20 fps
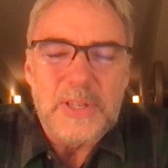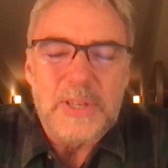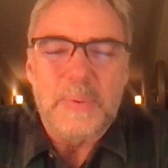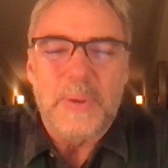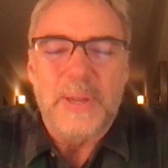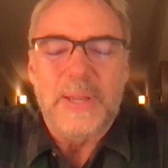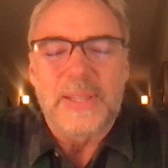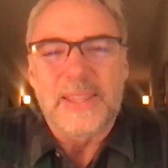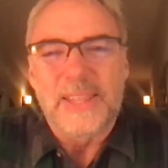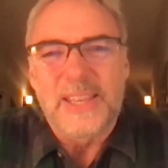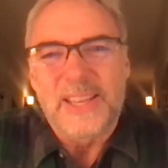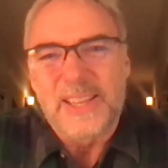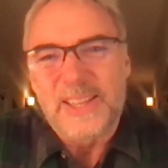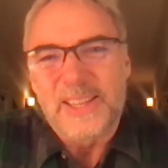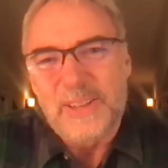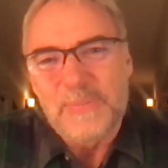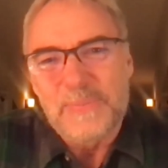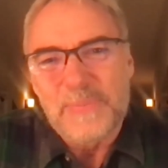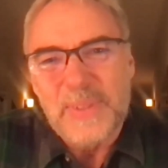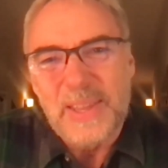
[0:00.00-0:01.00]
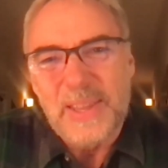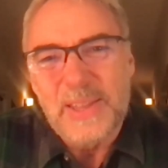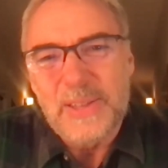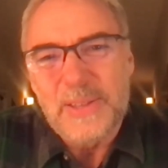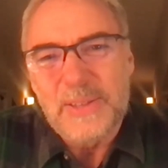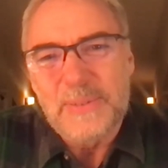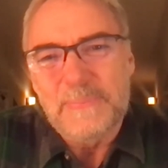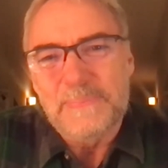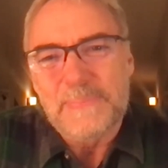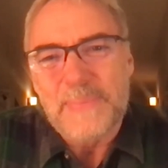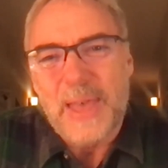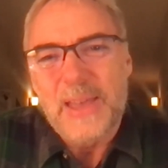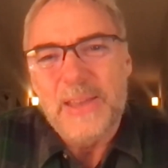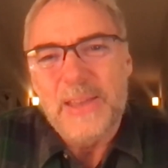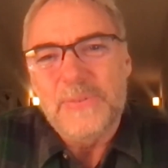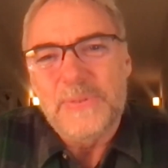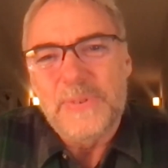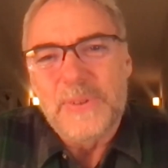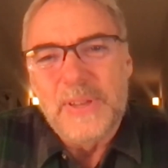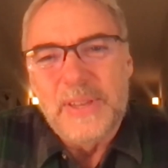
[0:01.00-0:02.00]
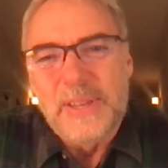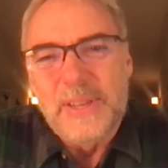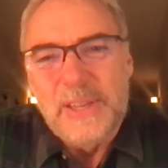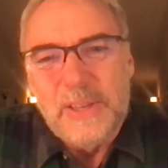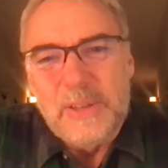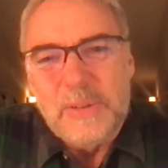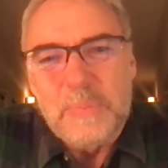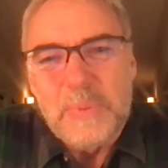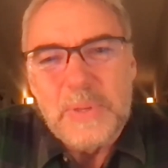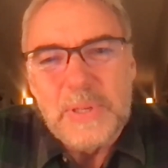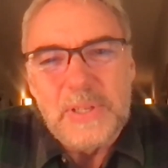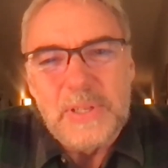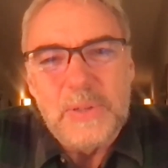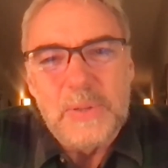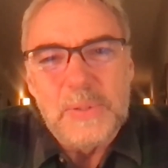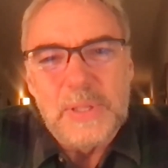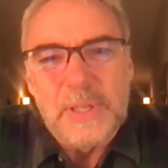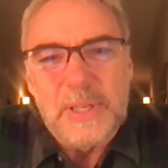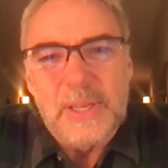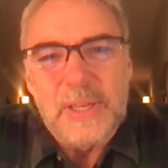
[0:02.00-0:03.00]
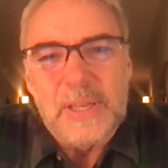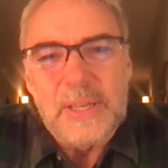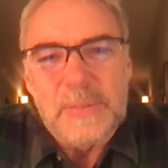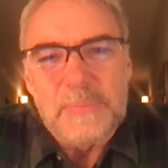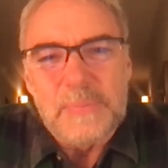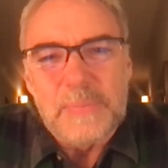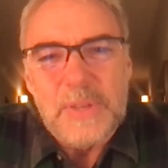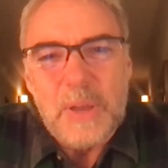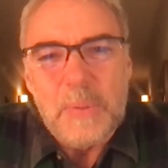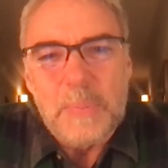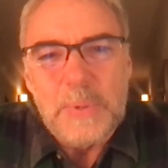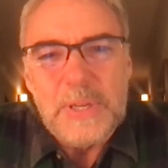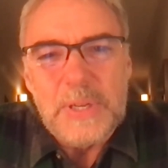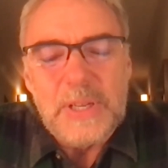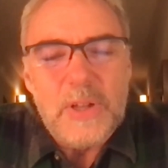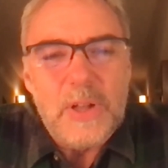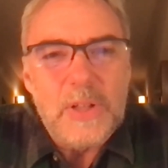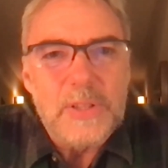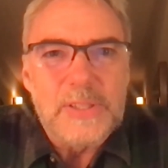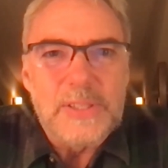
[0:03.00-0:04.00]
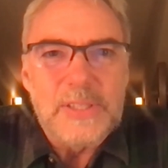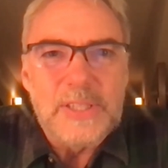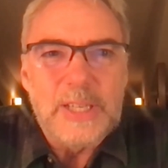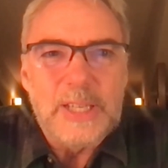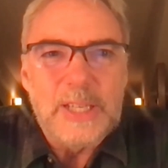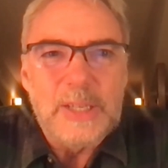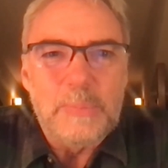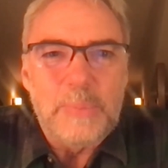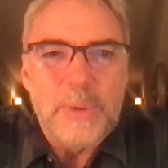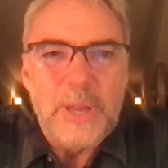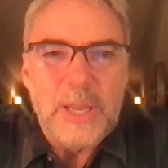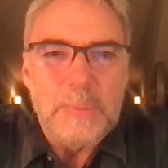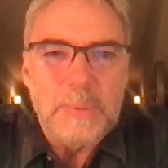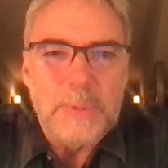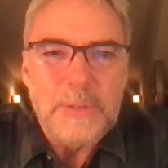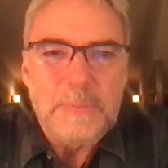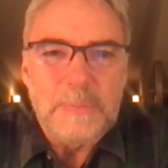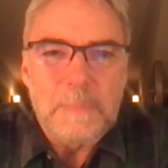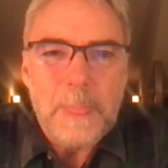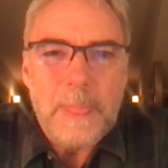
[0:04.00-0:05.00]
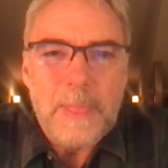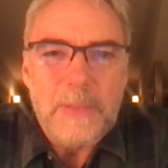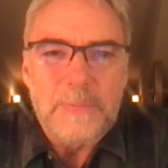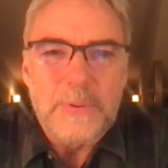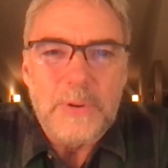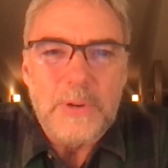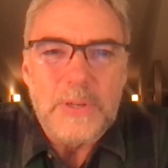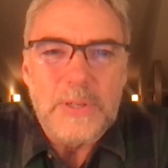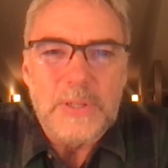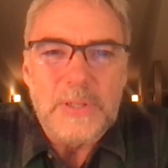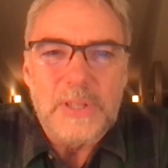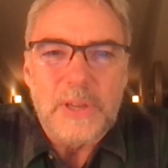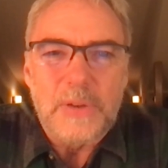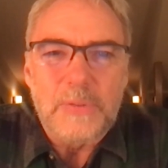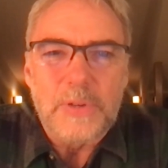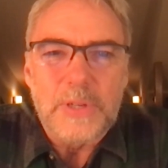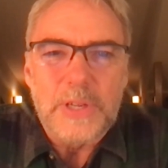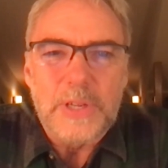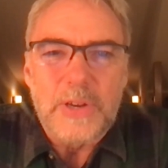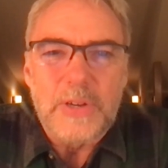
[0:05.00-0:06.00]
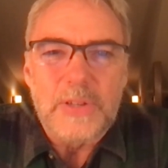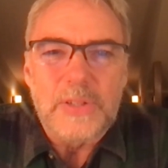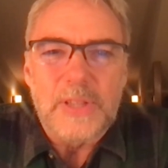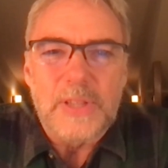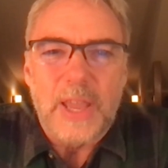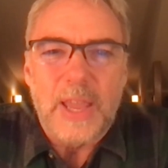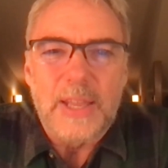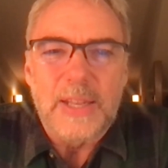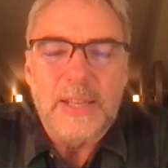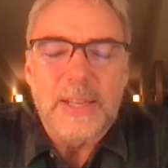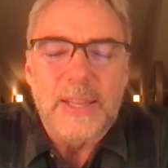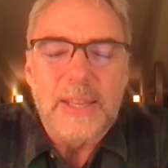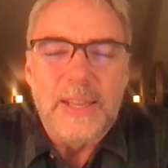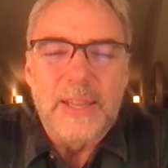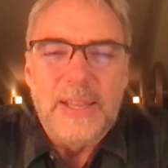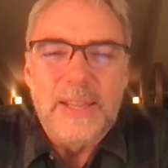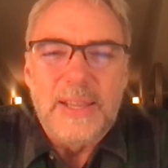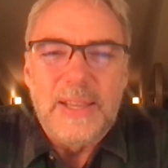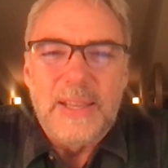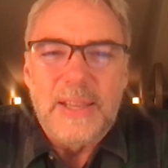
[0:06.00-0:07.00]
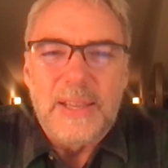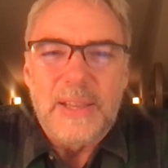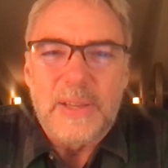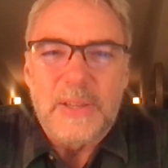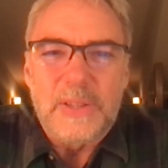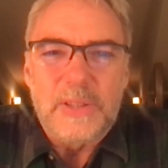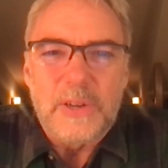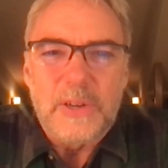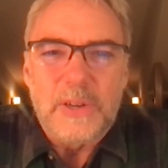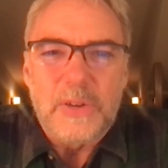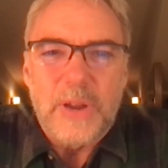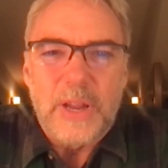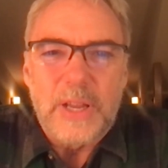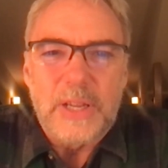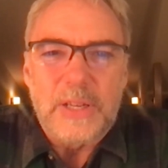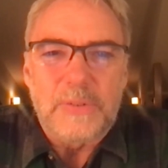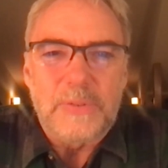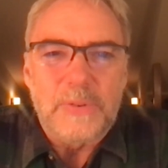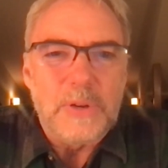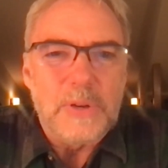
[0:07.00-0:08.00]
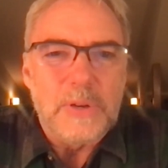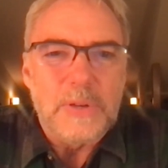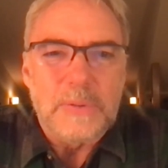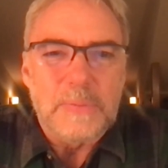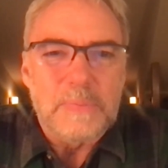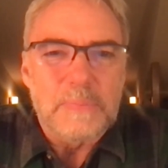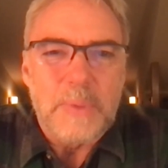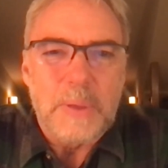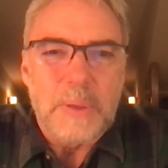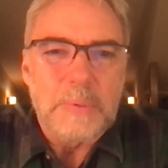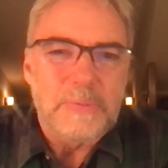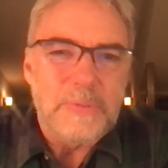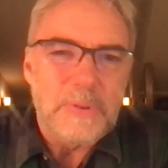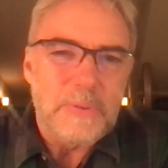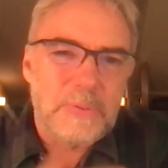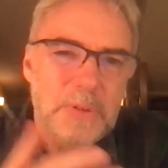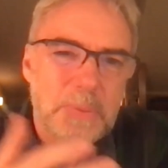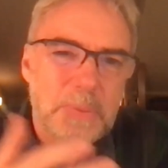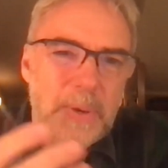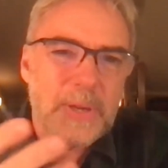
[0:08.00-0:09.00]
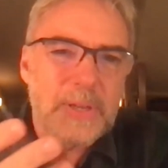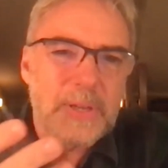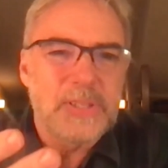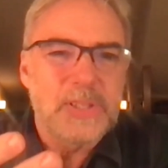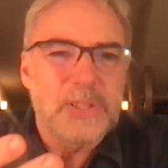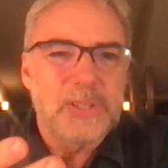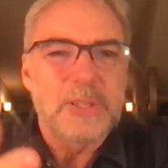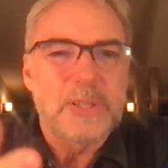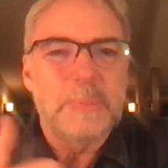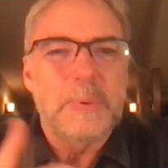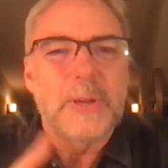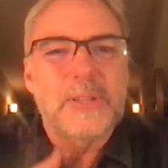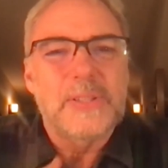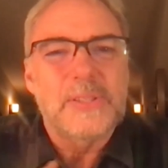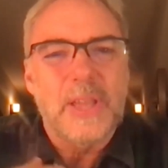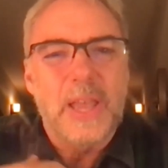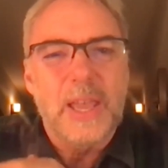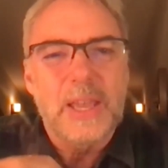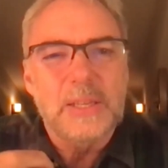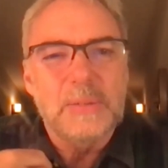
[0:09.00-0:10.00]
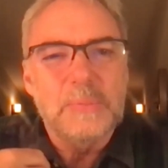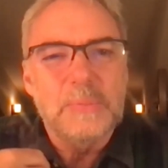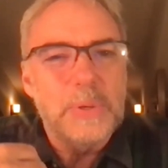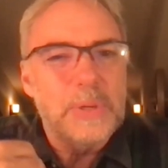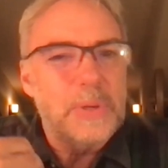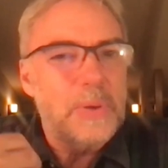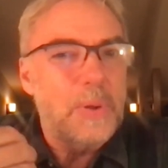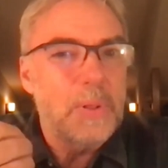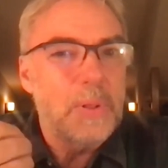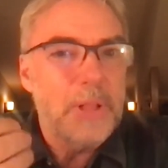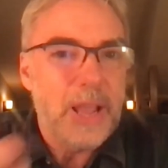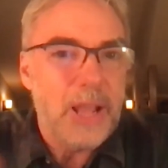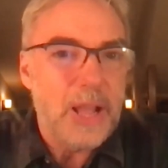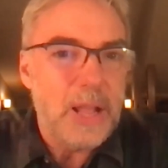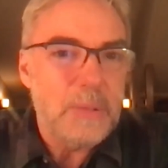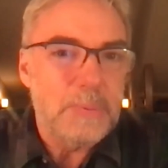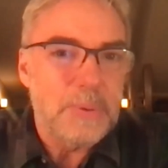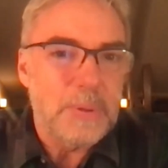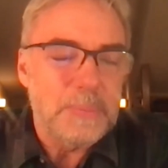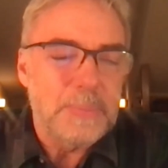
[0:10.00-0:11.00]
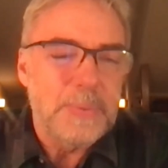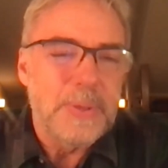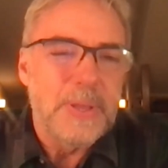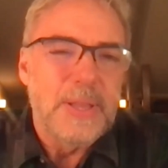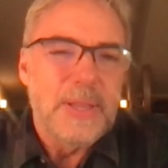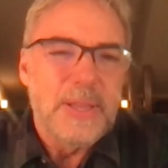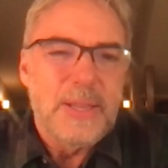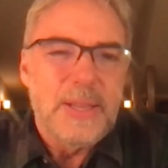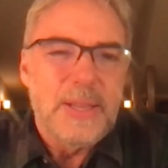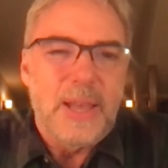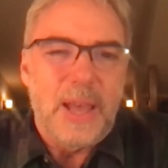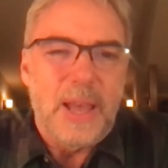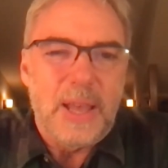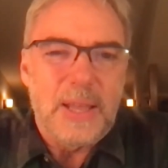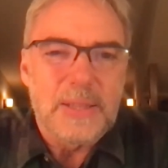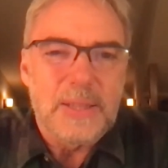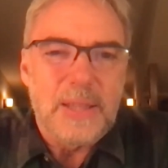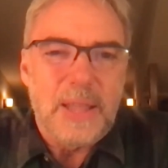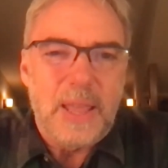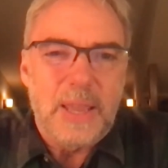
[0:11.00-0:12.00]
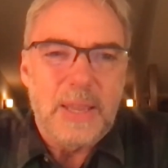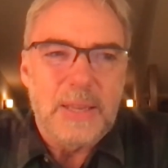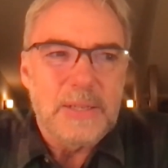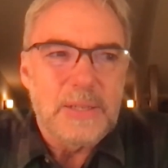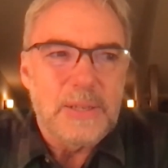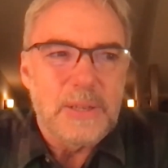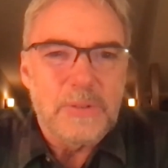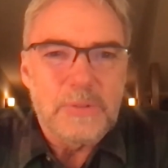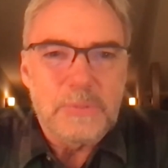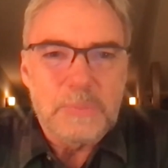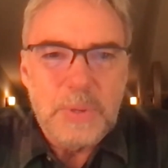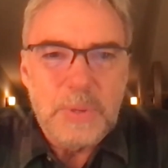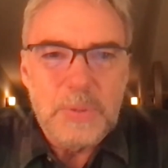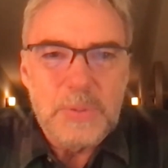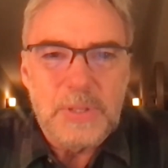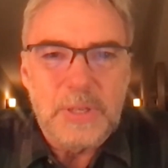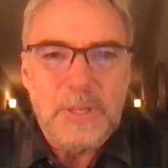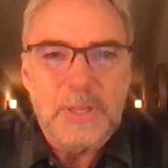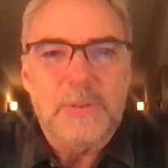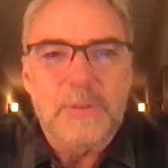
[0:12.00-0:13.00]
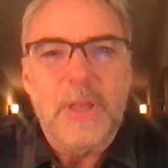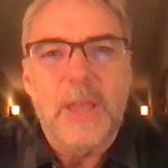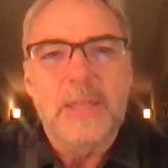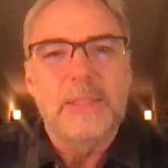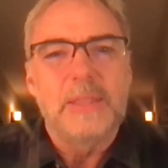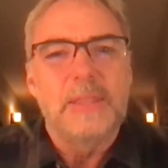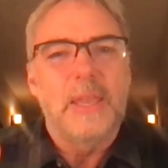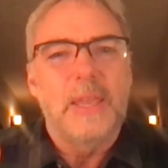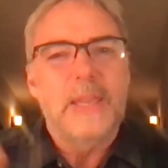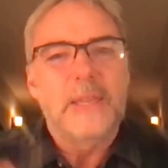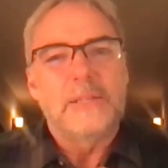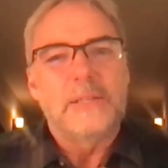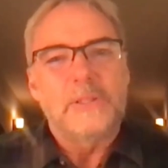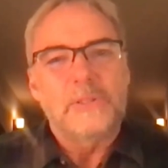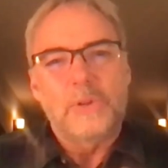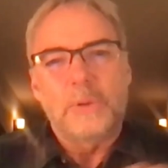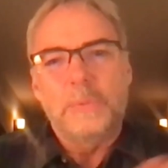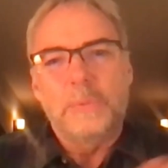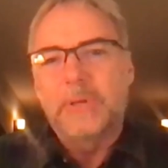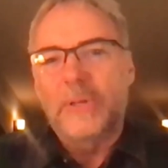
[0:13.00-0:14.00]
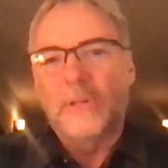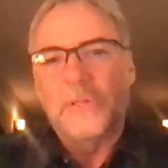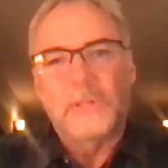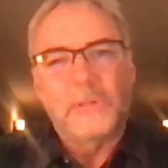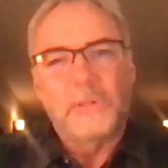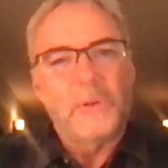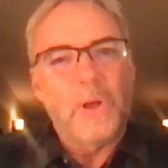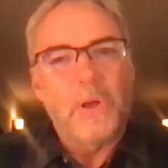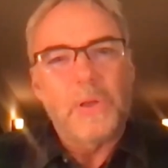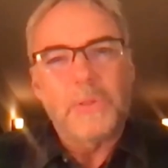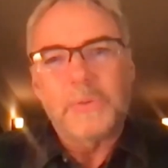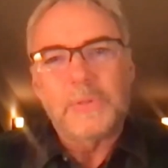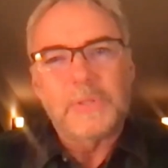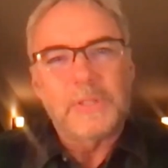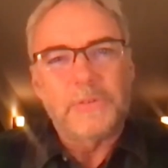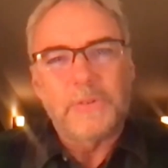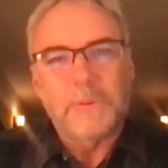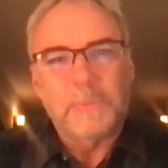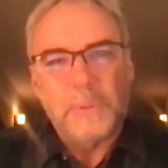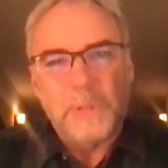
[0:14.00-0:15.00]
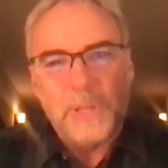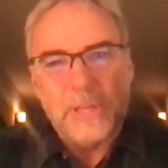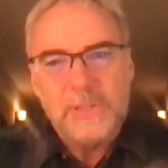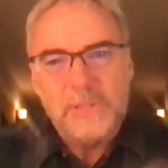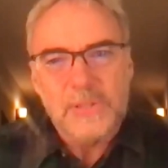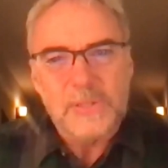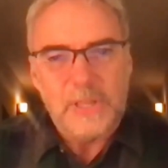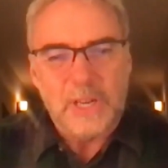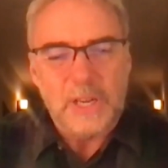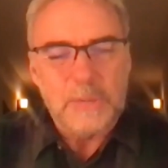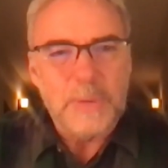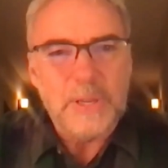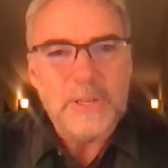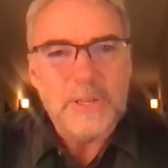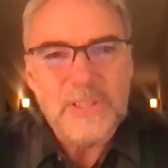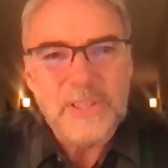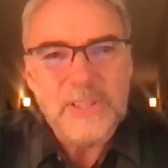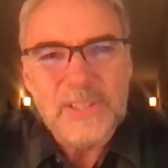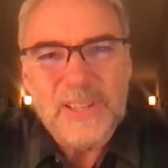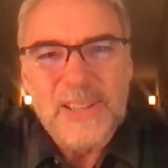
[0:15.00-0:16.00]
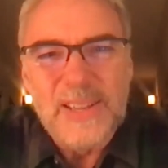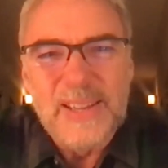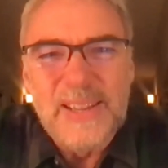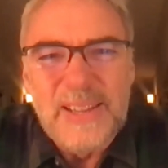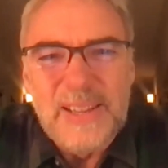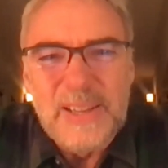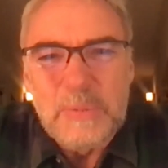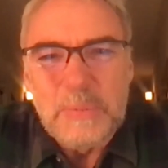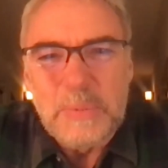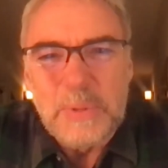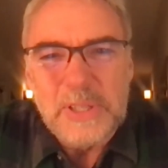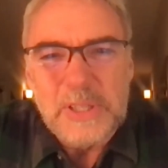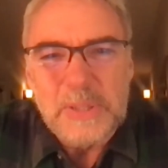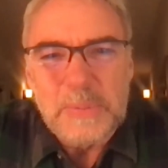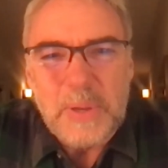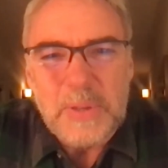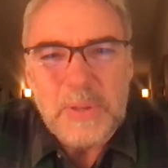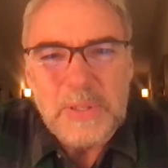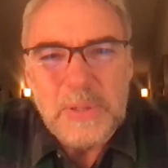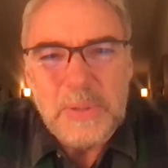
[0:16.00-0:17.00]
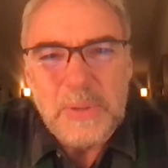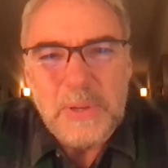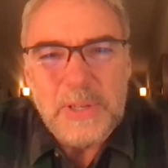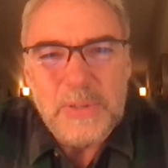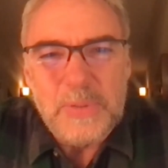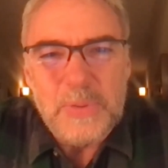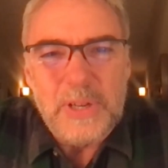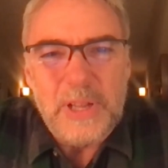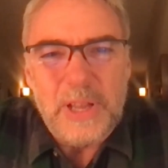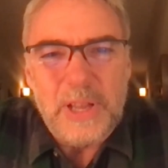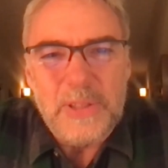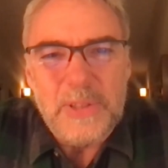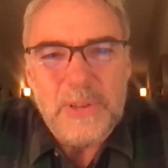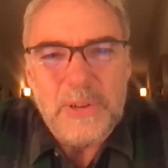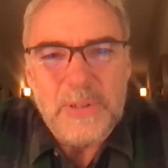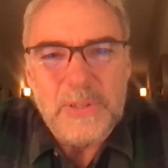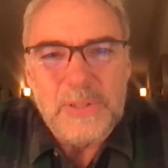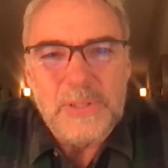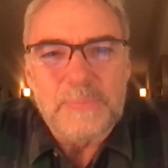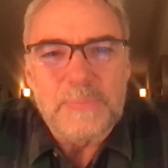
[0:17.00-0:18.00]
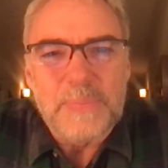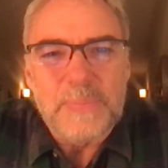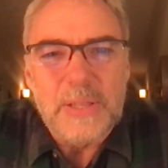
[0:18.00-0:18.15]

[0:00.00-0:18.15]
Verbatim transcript: than you might think. Um, I've been using a company called CD Baby for several years, and uh, they're great for maybe 50 bucks, 60 bucks. I can put a whole album online of music, and they distribute it to all those different places that I mentioned, plus about 200 others.